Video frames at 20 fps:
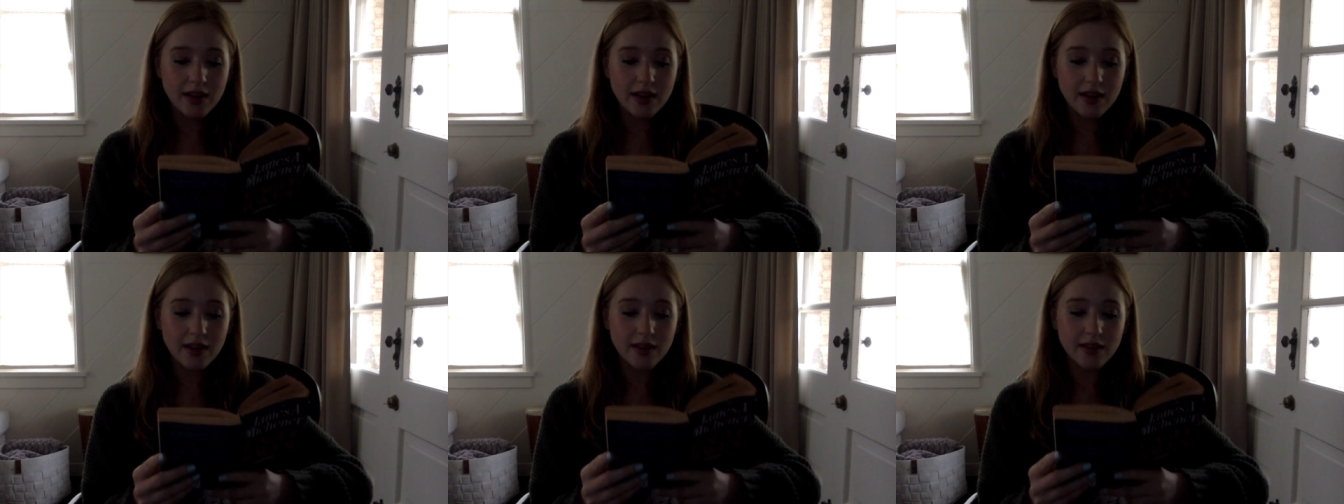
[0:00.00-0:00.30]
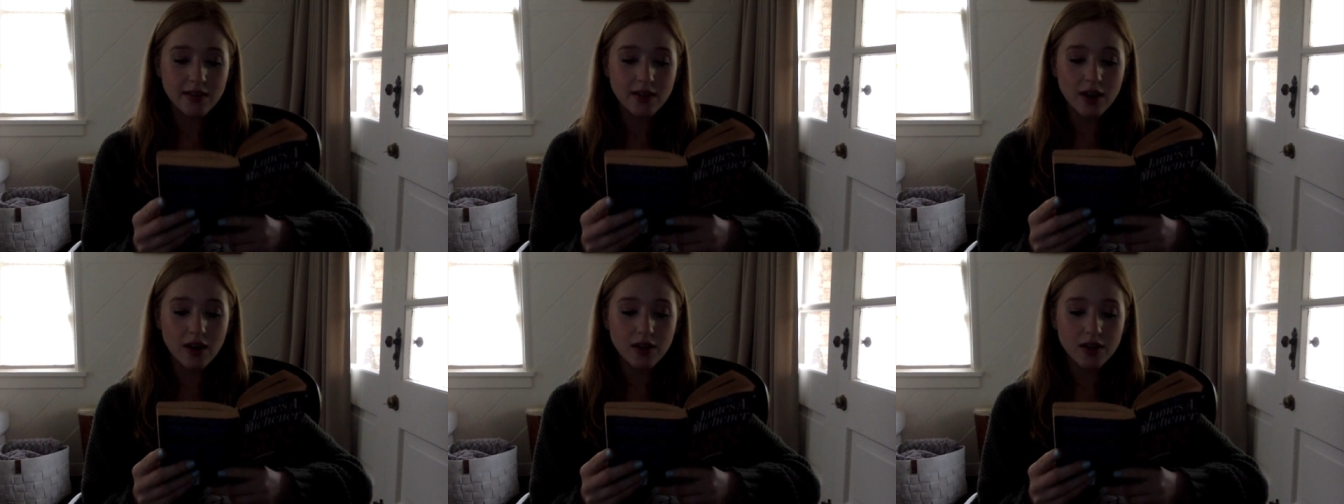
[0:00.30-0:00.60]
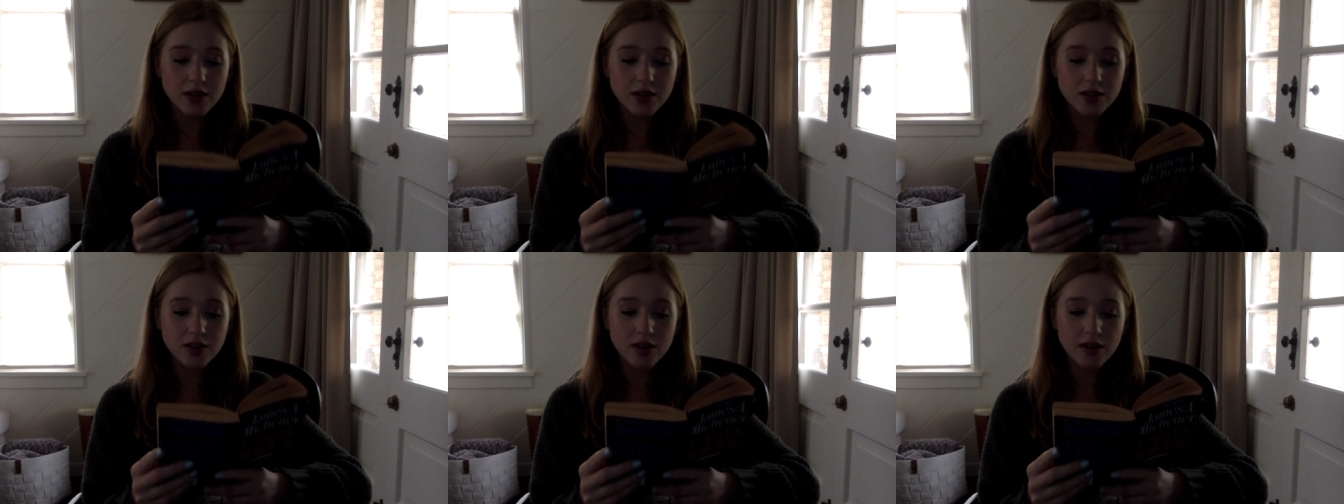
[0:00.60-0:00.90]
his
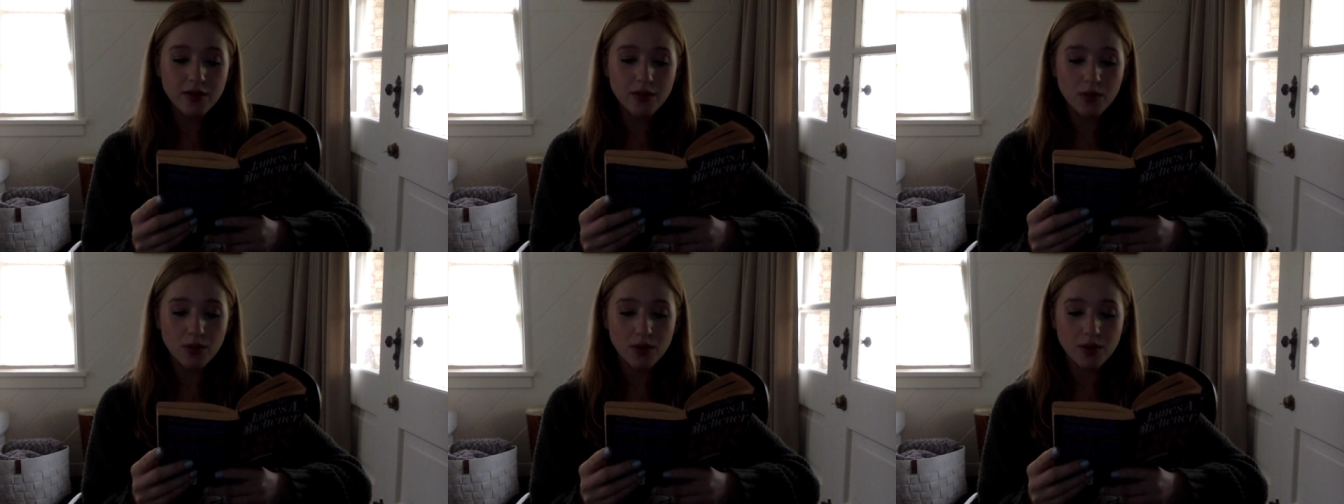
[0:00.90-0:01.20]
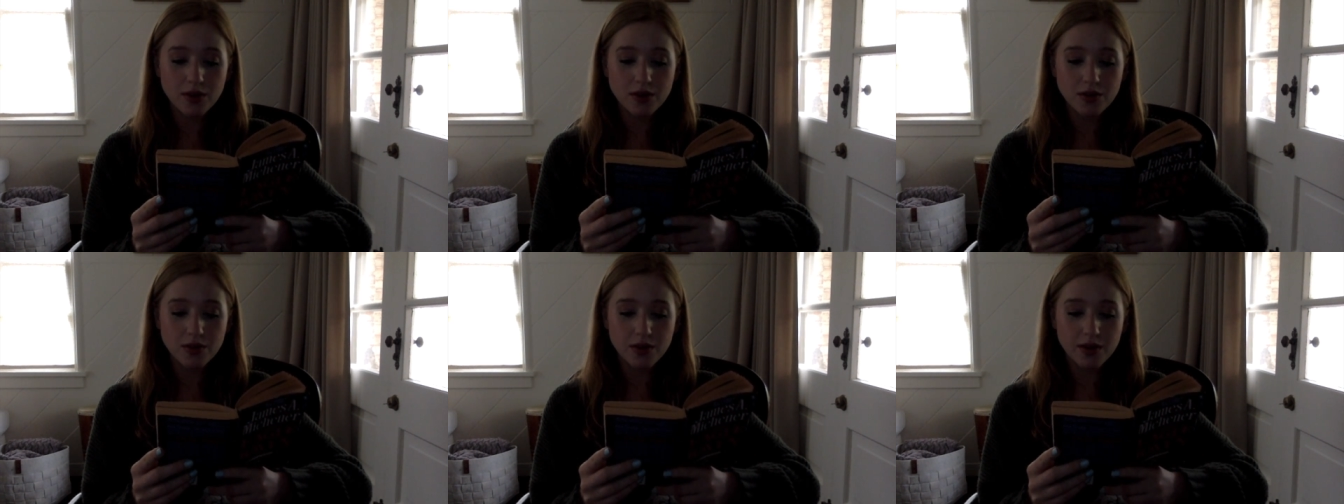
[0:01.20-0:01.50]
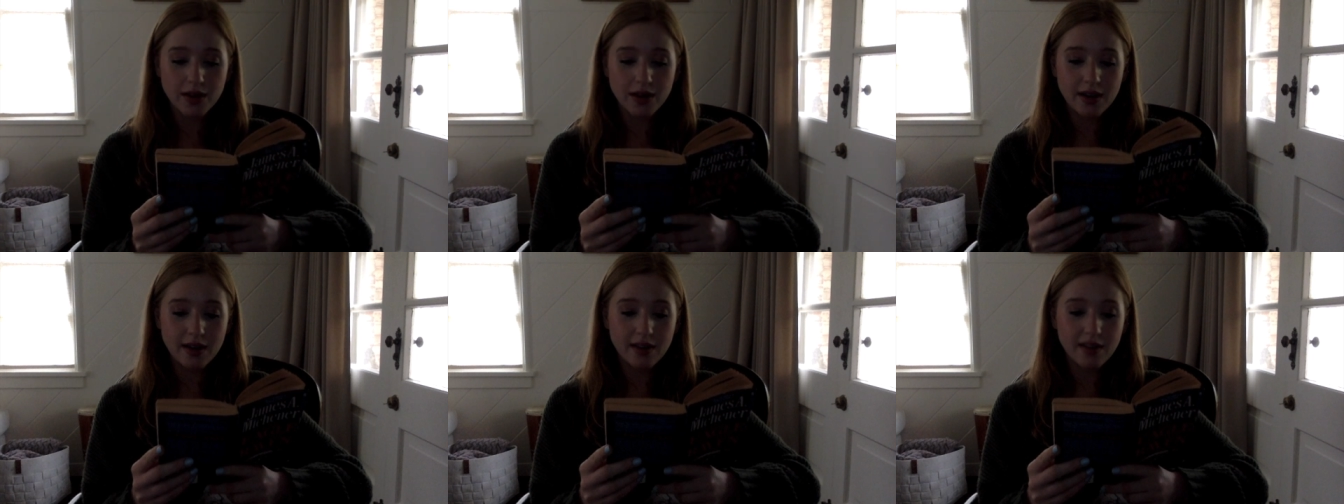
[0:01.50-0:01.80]
knowledge of
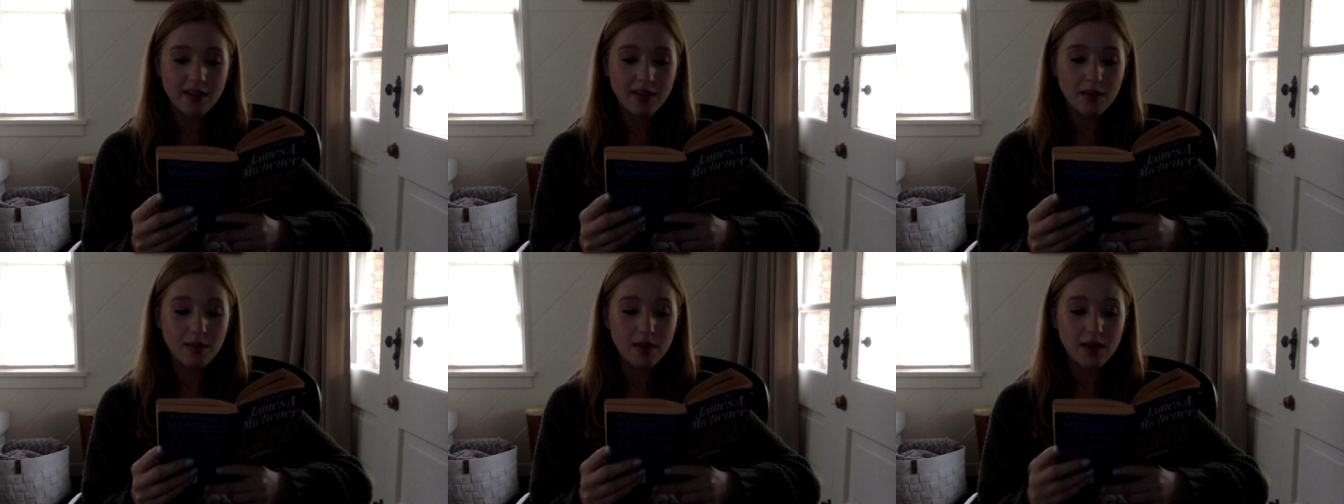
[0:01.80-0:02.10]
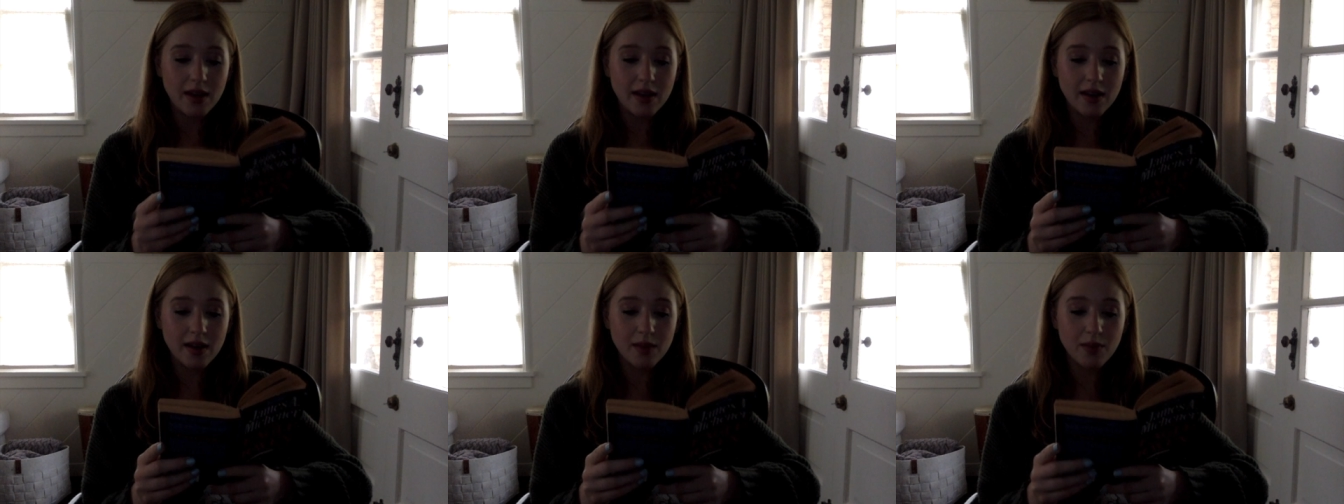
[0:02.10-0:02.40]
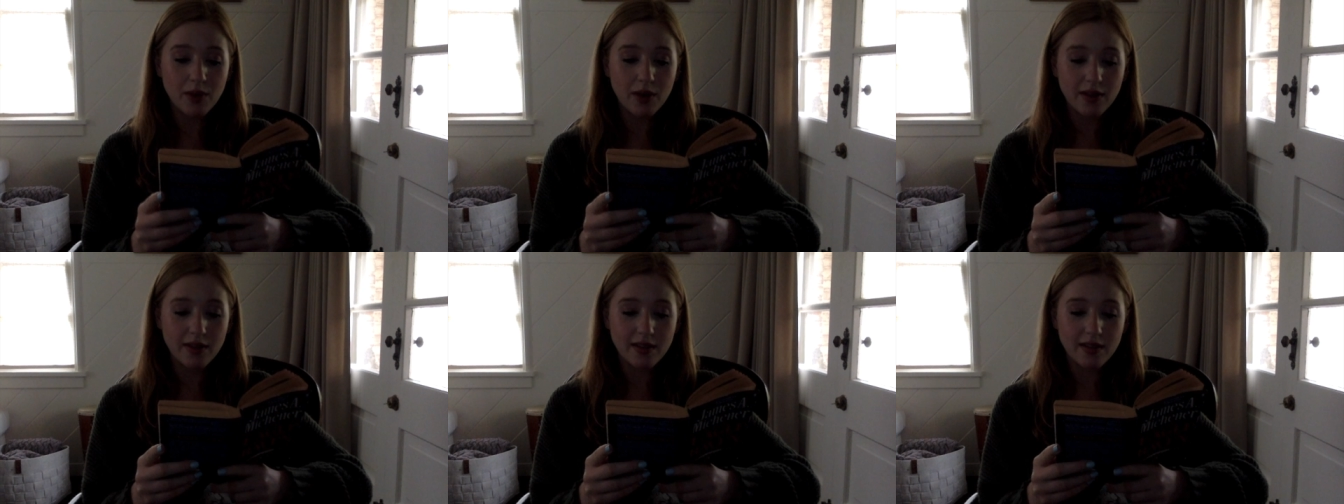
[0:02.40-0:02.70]
oratory and his commanding
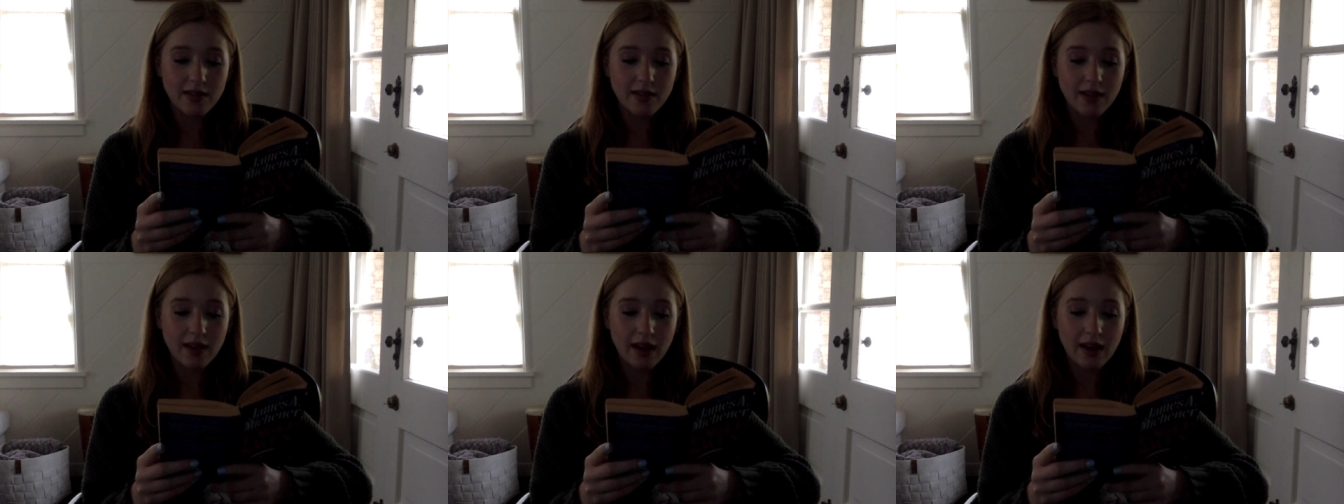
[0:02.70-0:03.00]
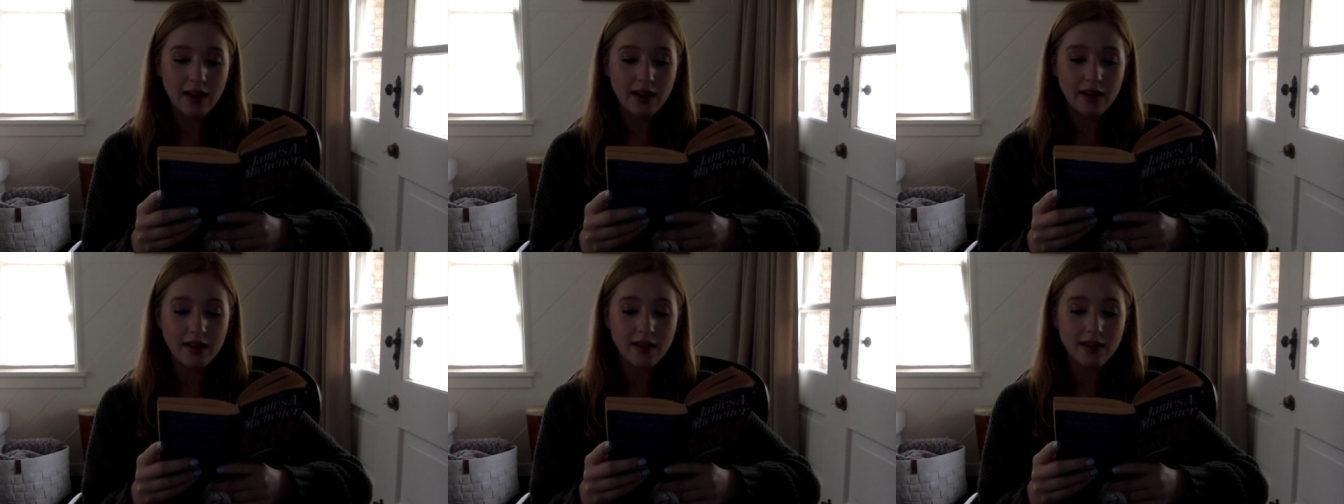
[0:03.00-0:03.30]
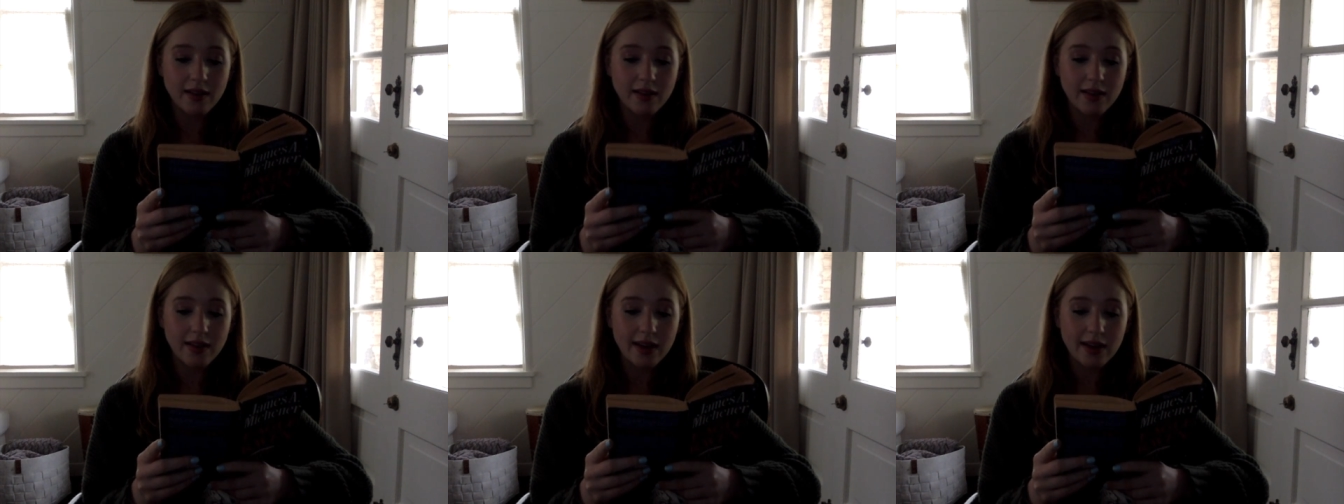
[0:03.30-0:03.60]
presence aided
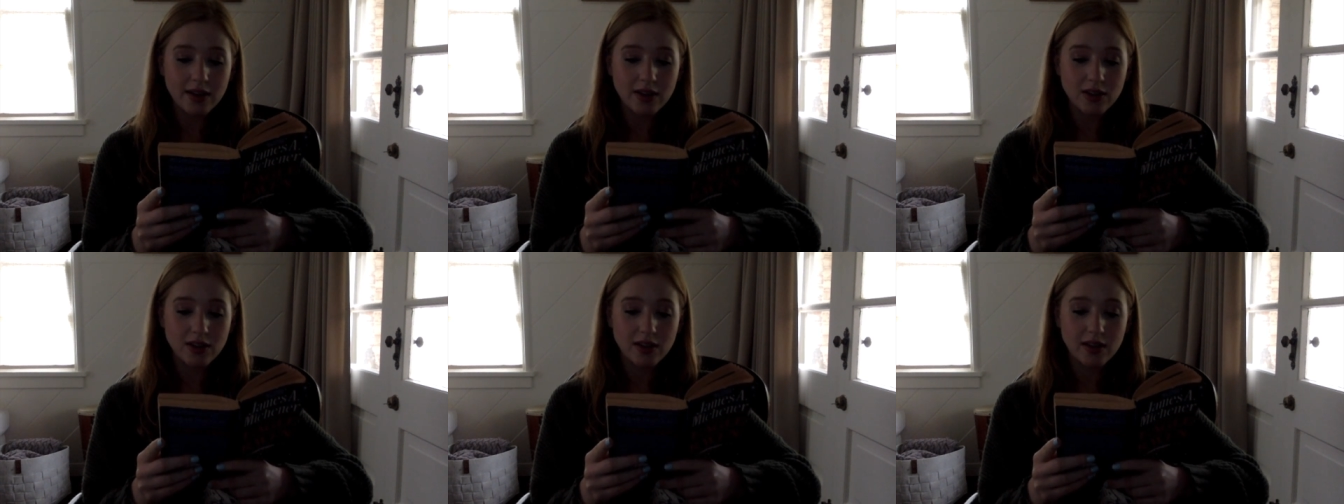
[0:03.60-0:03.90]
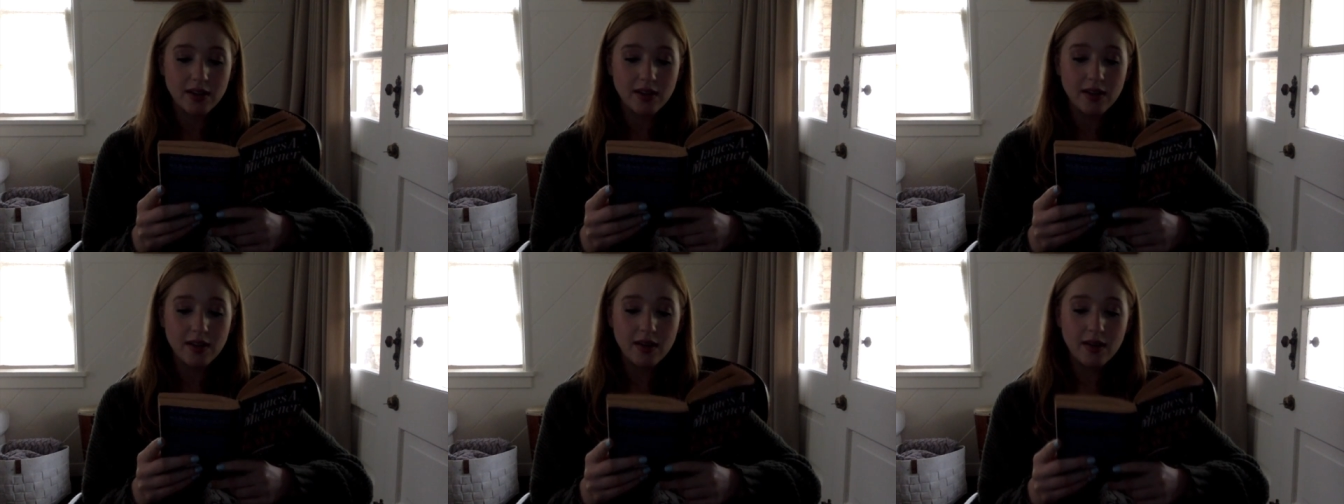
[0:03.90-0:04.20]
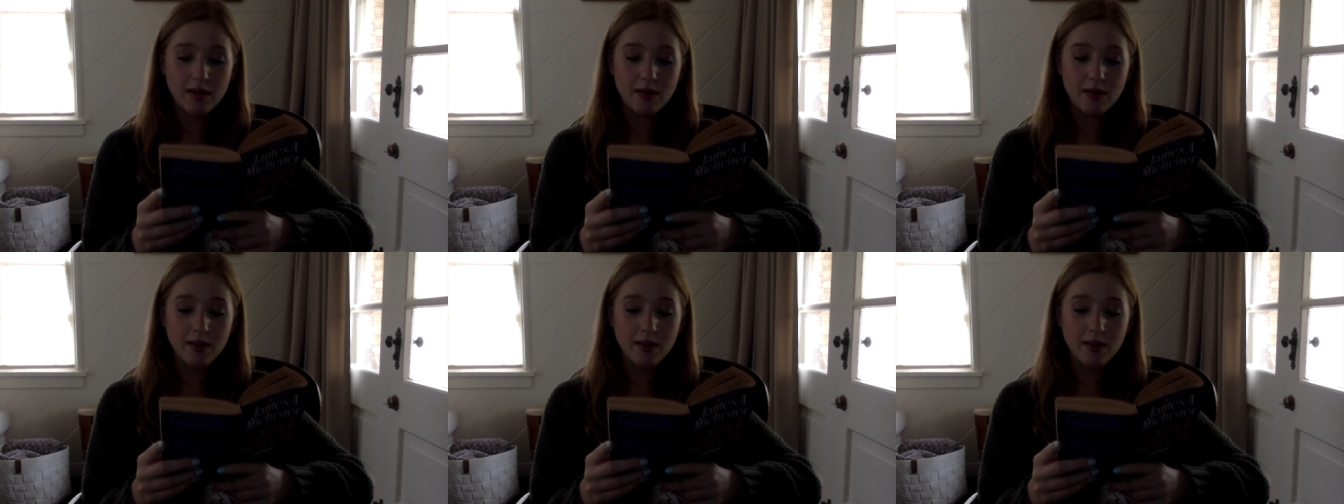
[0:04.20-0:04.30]
his election